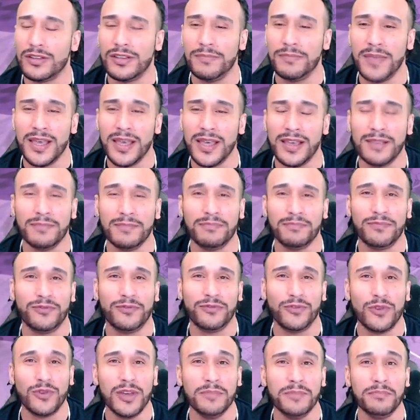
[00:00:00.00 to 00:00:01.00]
Man,
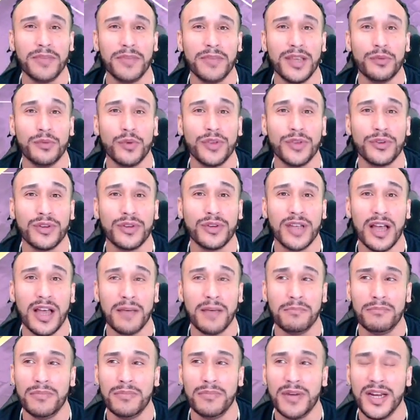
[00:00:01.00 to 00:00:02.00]
Floyd Mayweather
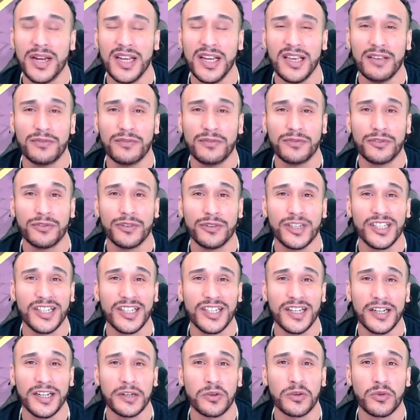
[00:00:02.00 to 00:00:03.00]
got money for
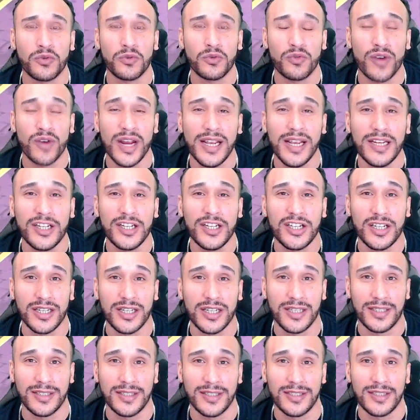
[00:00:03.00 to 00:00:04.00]

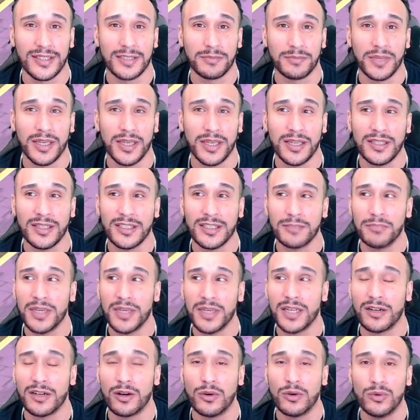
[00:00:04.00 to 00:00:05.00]
generations, man. This
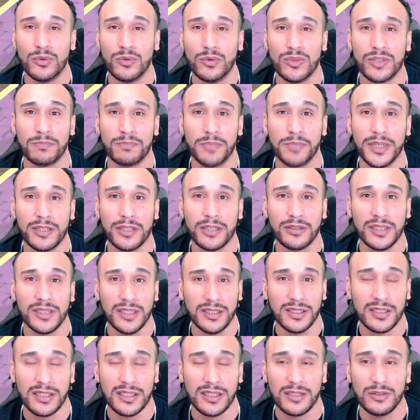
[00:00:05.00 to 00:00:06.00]
man owns
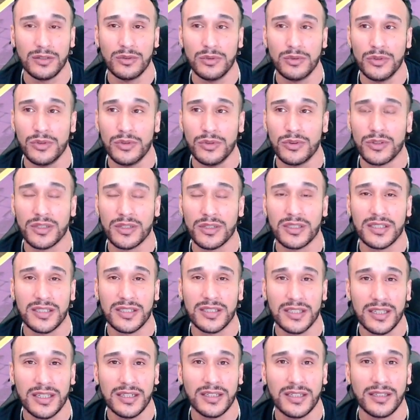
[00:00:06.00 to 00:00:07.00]
buildings in New York
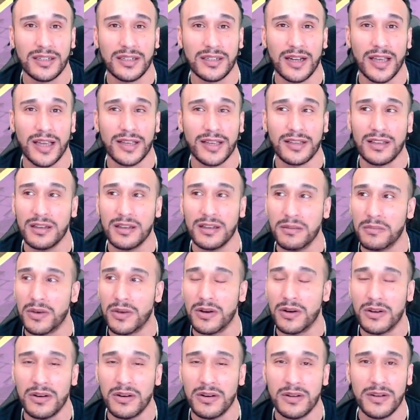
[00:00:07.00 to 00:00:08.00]
City. Like, come
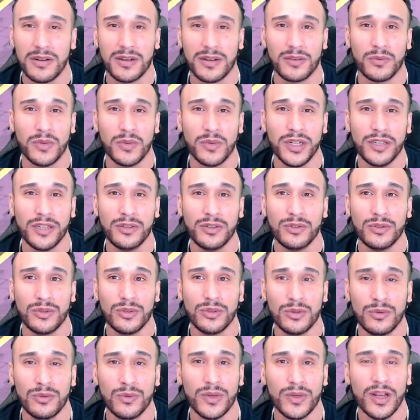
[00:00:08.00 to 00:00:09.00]
on. What are you
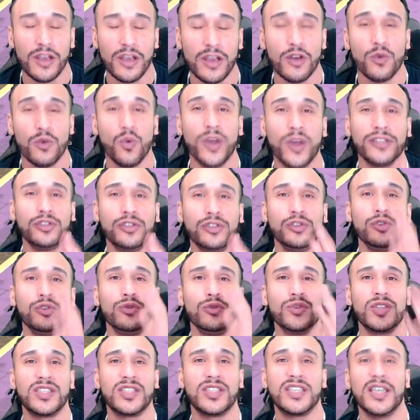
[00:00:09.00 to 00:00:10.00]
doing? What do
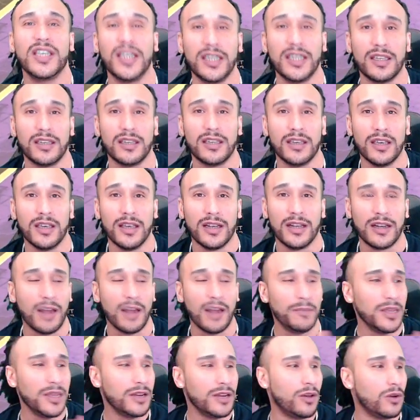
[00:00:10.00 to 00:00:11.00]
you see?
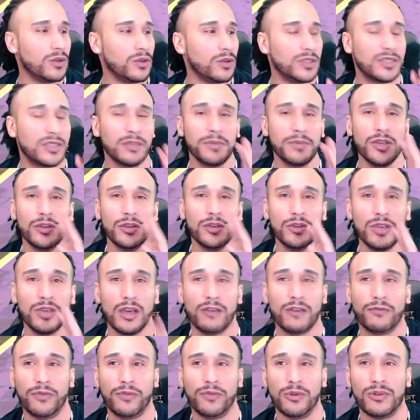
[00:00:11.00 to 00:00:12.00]
Let me know. Some of you
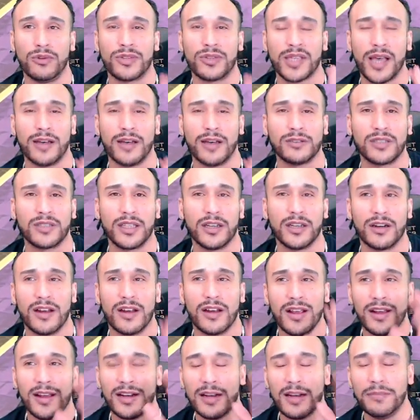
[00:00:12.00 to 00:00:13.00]
young folks out there,
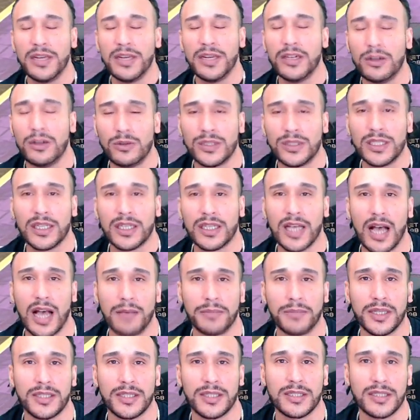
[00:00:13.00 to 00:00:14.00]
let me know in the
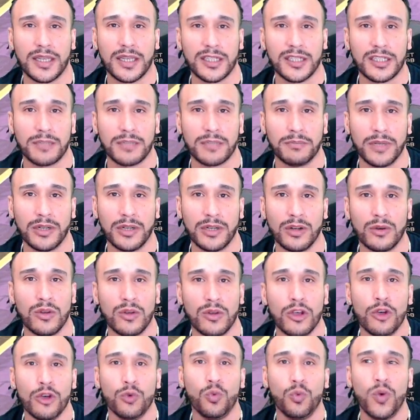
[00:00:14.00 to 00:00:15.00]
comments section below.
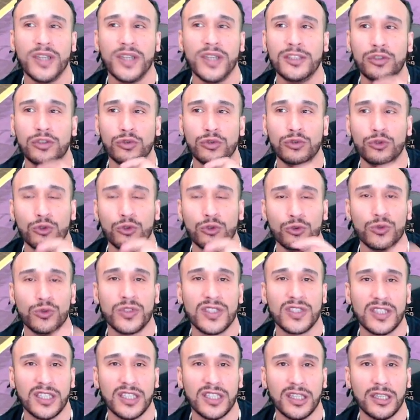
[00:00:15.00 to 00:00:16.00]
What do you
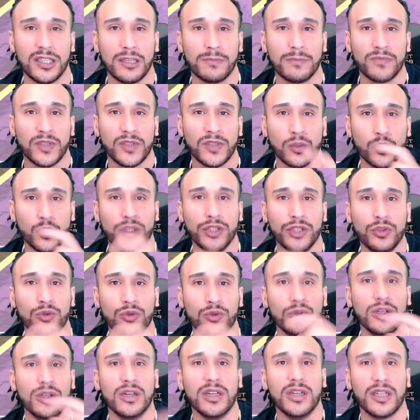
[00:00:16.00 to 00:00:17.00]
see when
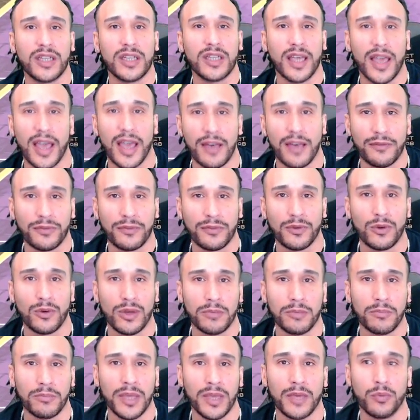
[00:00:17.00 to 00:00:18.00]
you look at
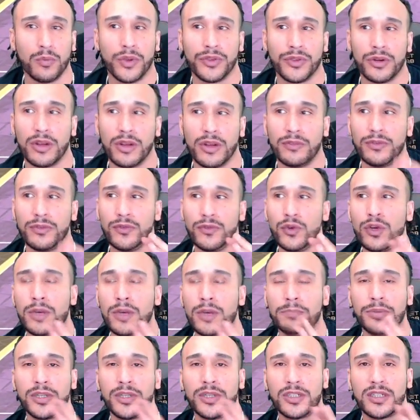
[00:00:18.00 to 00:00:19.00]
Floyd Mayweather? If you
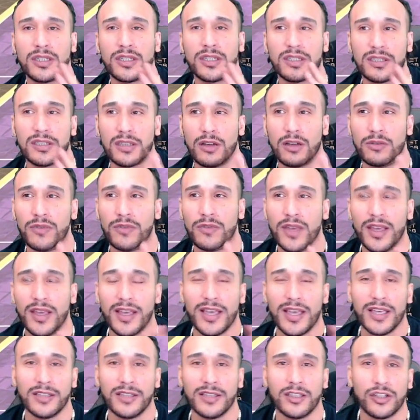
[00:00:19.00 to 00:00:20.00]
could put yourself
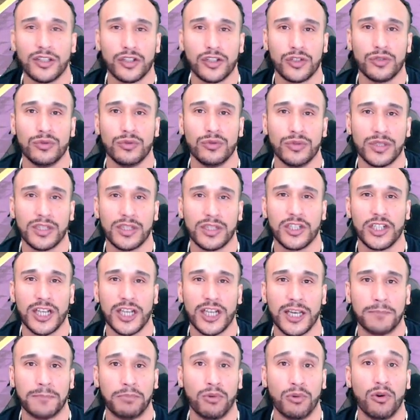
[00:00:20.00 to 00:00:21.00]
in the shoes of
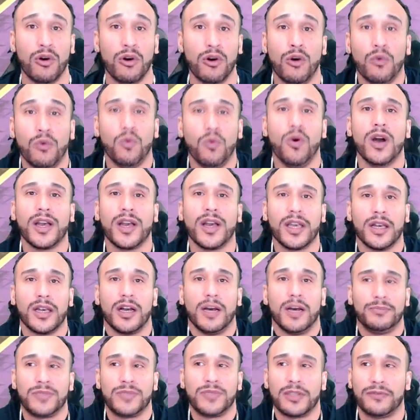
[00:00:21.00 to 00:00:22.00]
Jake Paul walking
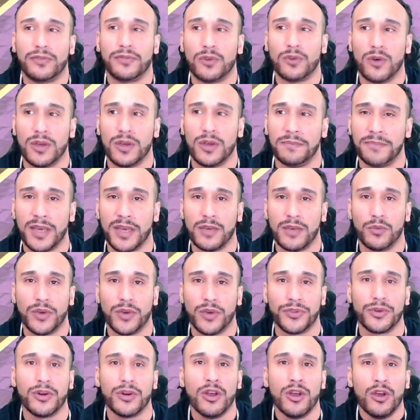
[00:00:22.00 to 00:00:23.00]
up to Floyd
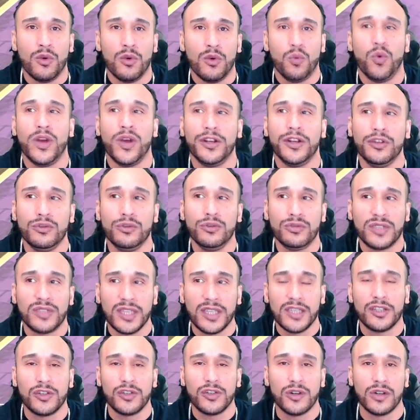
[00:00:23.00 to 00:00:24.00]
Mayweather, what do you
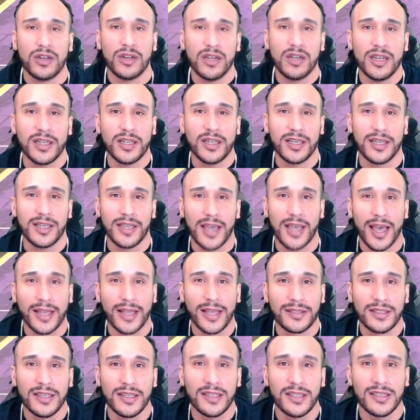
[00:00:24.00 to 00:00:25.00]
think you're looking
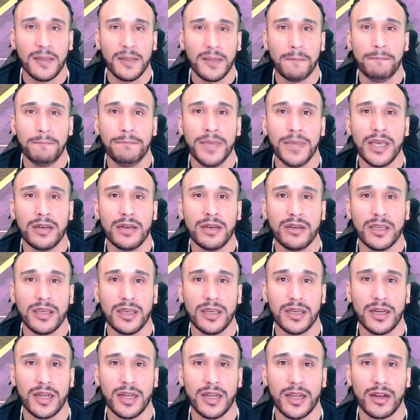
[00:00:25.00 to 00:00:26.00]
at? There's a
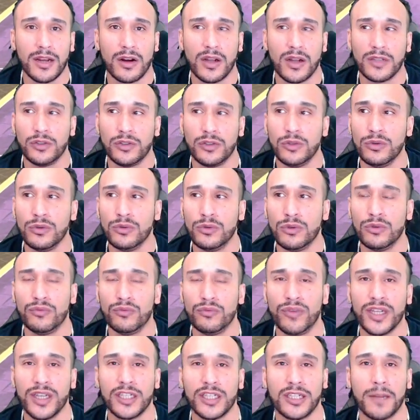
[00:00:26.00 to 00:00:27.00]
billionaire, a dude who
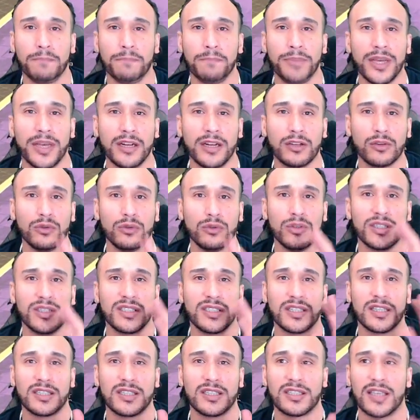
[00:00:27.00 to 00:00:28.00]
reached the pinnacle of
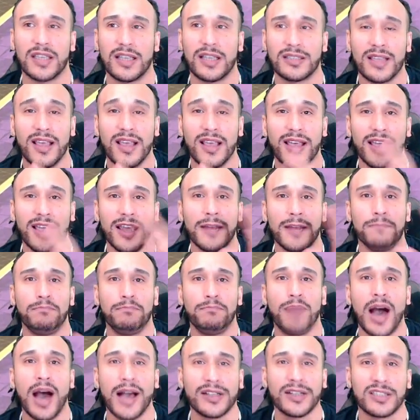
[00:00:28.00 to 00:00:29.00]
success in
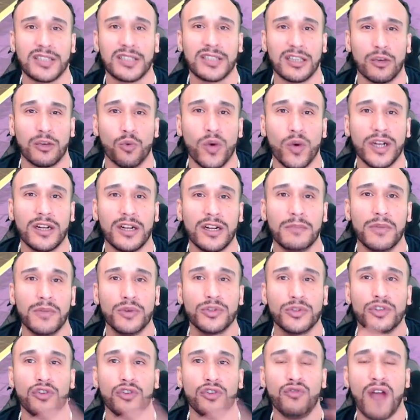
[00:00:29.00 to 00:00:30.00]
boxing. One of the
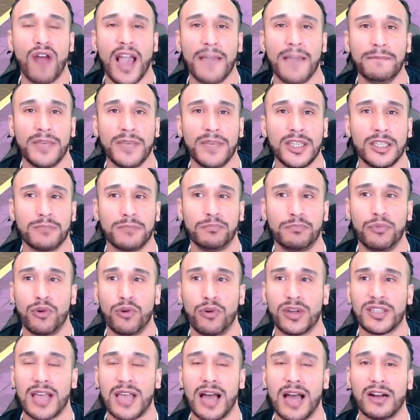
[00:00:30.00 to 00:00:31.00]
most grimy
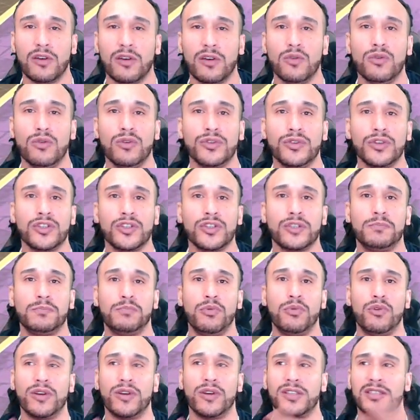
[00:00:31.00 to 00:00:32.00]
sports out of all the
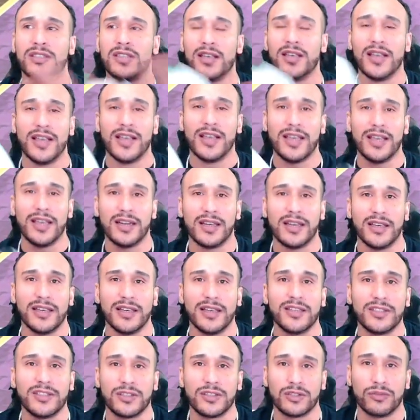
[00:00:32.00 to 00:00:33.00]
sports in
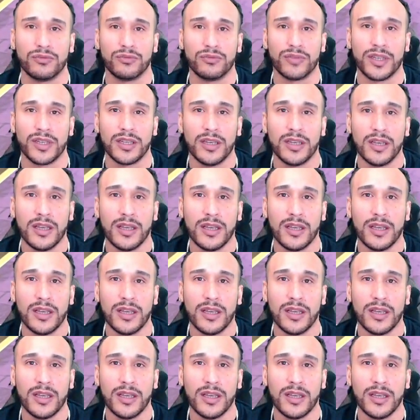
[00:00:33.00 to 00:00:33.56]
history.